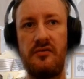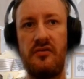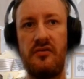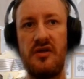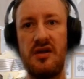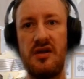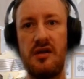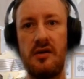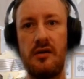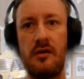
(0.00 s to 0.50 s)

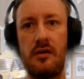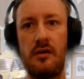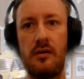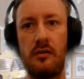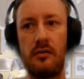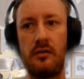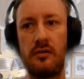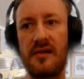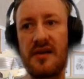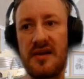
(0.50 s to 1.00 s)
the
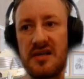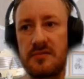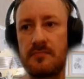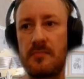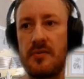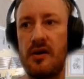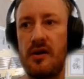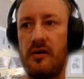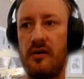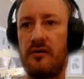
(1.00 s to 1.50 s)
lease
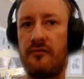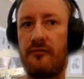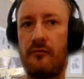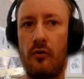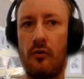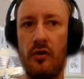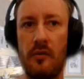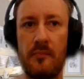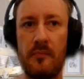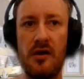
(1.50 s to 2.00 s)
period
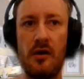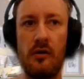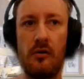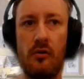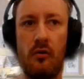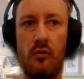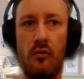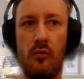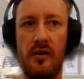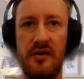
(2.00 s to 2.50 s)
for the
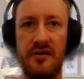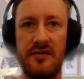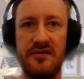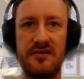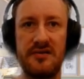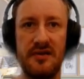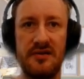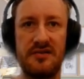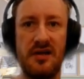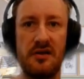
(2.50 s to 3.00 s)
PLO
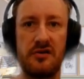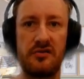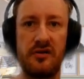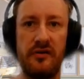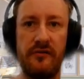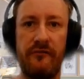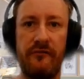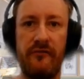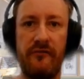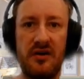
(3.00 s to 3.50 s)
is essentially
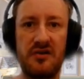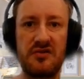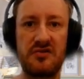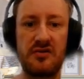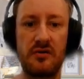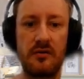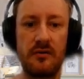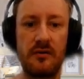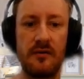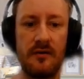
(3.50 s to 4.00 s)

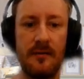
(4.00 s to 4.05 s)
fixed.